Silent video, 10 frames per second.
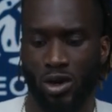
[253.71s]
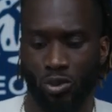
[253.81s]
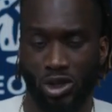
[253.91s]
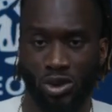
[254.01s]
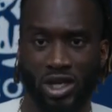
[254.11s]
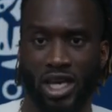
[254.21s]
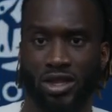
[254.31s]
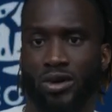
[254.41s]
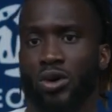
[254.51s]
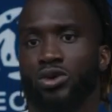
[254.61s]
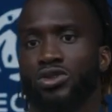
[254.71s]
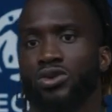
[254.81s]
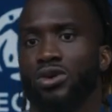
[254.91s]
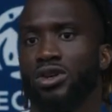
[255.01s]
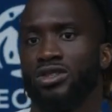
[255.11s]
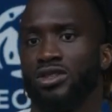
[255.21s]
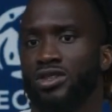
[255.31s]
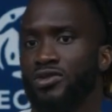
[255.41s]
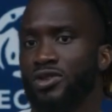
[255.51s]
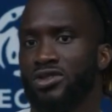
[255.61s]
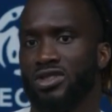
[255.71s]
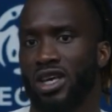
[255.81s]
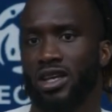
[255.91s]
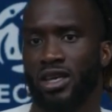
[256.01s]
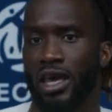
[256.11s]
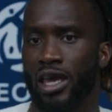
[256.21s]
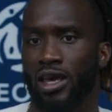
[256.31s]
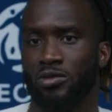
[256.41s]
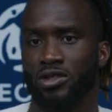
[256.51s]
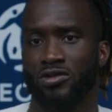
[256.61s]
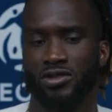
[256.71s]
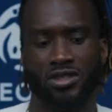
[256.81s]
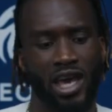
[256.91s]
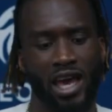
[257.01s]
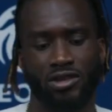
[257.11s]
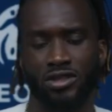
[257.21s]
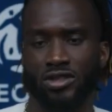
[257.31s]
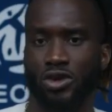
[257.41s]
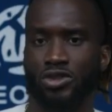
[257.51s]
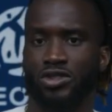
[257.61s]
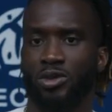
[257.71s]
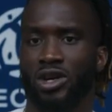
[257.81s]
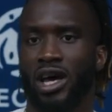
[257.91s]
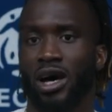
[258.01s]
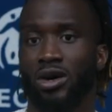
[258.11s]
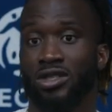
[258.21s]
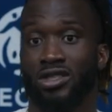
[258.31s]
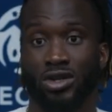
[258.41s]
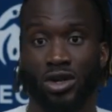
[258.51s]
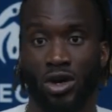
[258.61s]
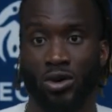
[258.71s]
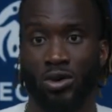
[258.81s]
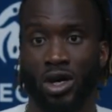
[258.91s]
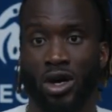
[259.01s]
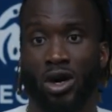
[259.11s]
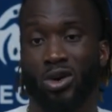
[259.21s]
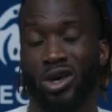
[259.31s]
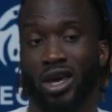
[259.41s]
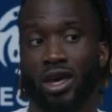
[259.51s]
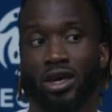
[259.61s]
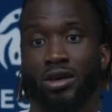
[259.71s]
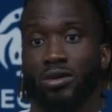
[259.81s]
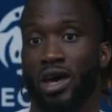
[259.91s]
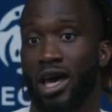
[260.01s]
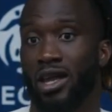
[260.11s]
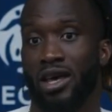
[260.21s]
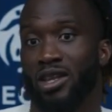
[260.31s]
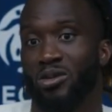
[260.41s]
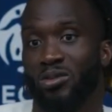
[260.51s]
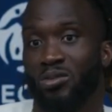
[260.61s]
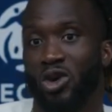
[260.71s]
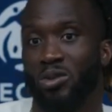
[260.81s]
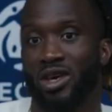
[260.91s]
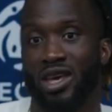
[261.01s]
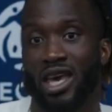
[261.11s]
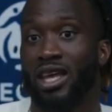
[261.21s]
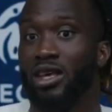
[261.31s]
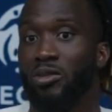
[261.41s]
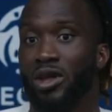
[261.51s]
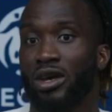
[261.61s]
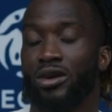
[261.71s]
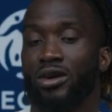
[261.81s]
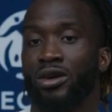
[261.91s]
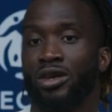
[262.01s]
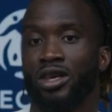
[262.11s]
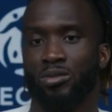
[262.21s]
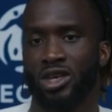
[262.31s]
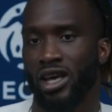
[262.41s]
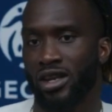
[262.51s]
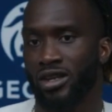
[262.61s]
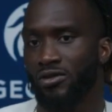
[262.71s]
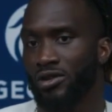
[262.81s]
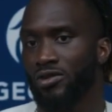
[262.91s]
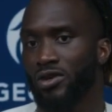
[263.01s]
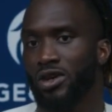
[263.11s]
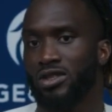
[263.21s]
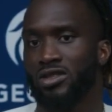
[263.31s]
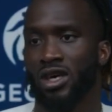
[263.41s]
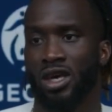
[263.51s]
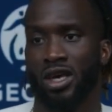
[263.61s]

when you look at the goal scorers in this first 10 games, to have it so spread out and to know, okay, at any moment, any player could be that difference for us.